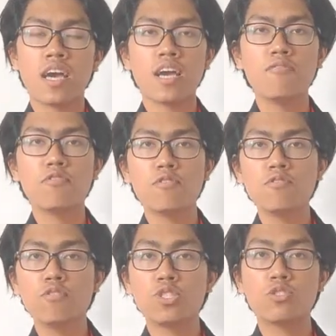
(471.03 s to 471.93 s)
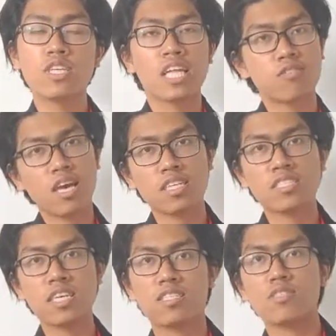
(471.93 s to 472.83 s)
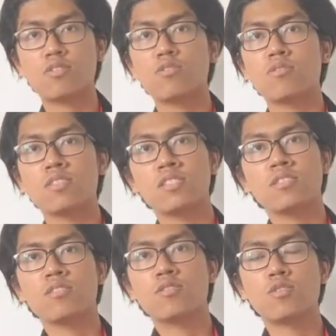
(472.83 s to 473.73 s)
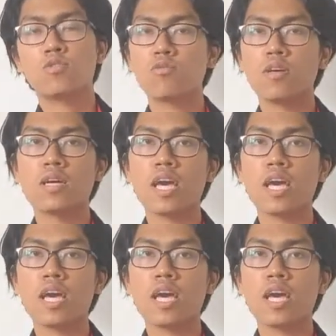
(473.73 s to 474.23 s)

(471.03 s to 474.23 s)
handphone to get the access to the